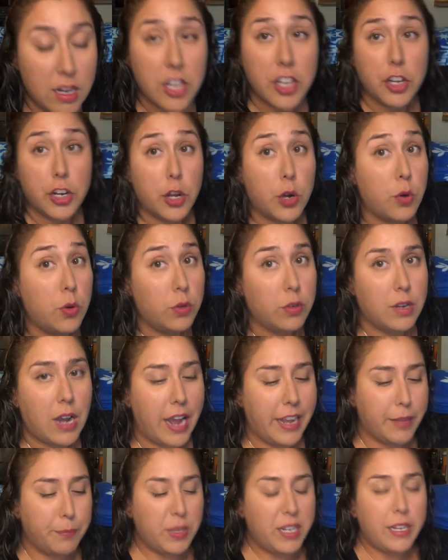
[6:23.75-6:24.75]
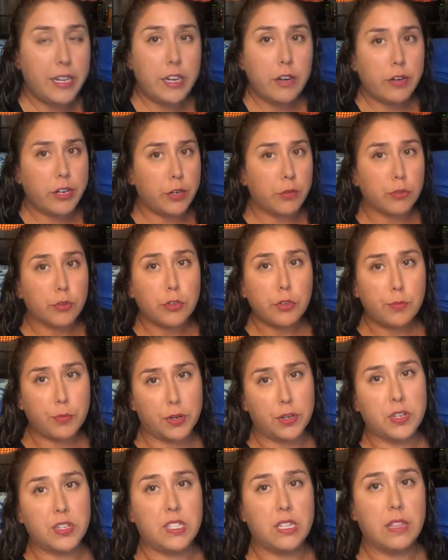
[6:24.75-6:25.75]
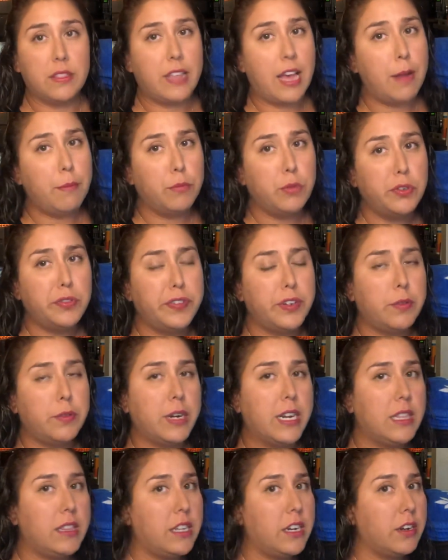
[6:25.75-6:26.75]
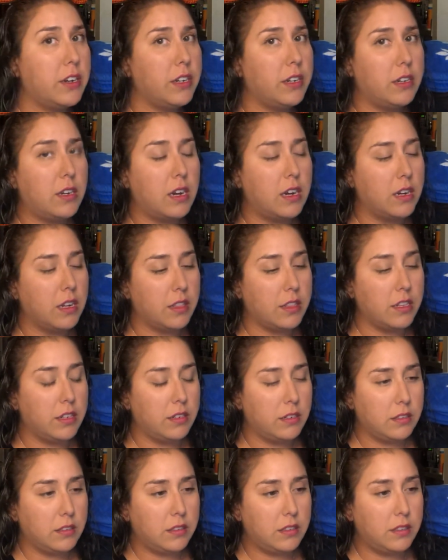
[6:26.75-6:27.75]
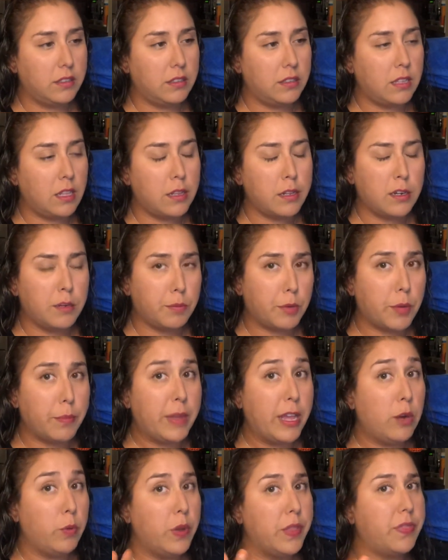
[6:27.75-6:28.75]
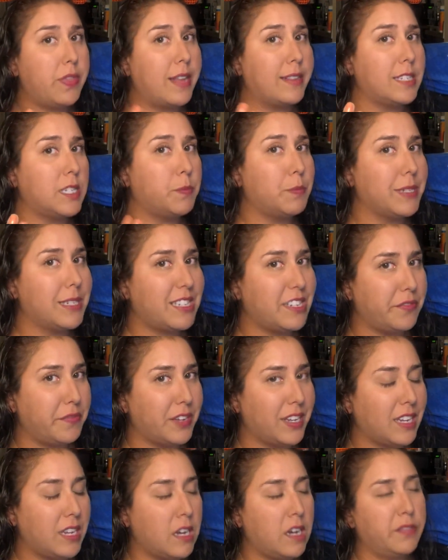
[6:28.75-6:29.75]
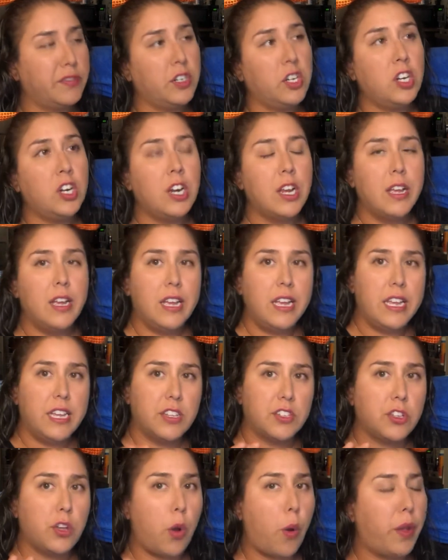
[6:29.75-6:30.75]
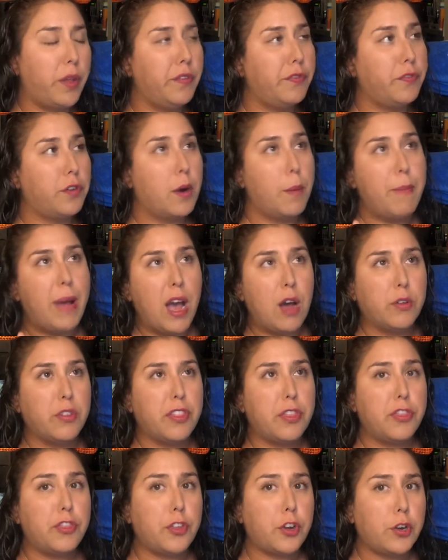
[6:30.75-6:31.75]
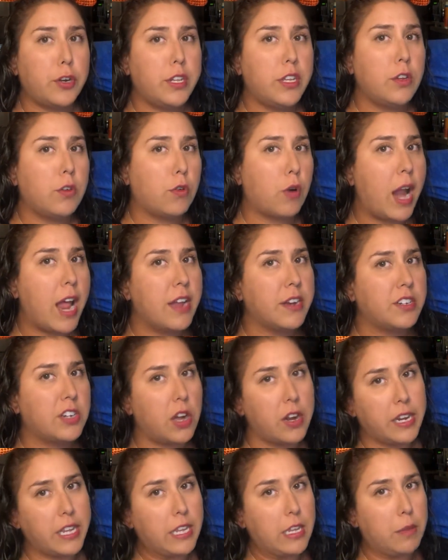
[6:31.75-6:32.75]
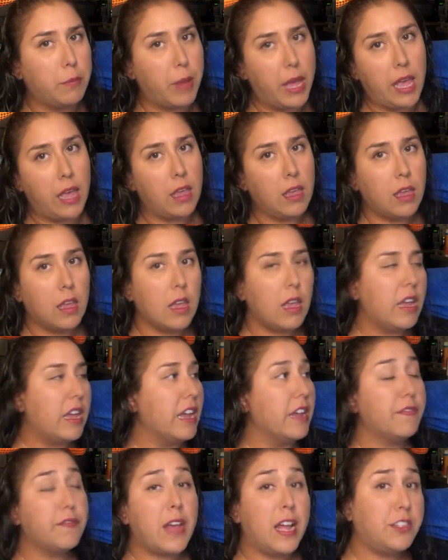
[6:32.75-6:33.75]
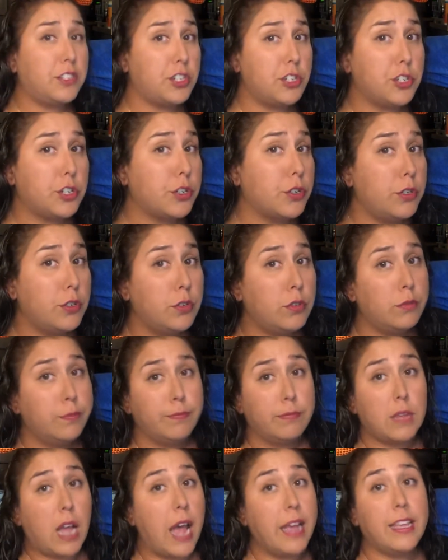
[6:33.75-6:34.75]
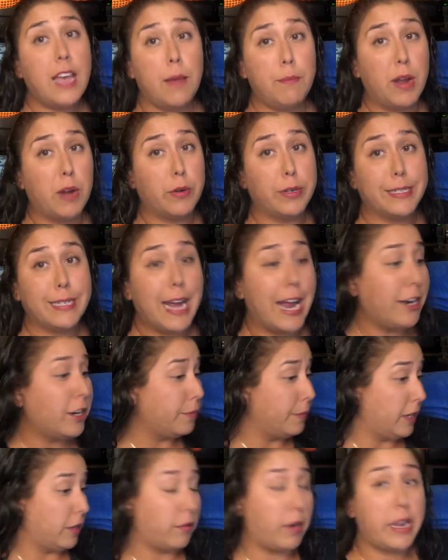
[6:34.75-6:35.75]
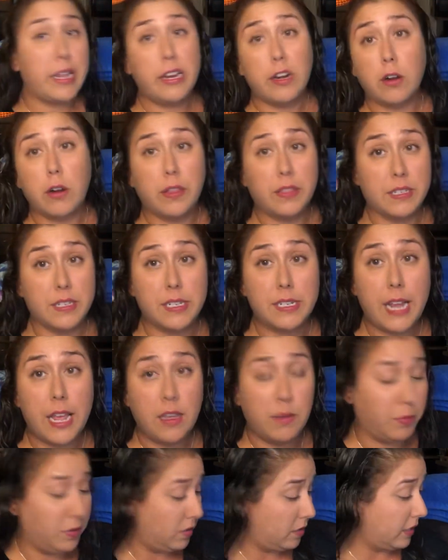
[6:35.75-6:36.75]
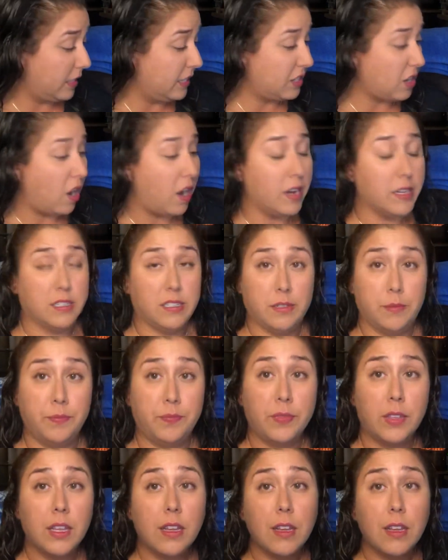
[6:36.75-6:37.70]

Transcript: You know, I've been hearing rumors that that movie right there in the Little Mermaid with that specific cover is going for about 30 grand on eBay. If that's true, I got my retirement right here on this table. It's awesome.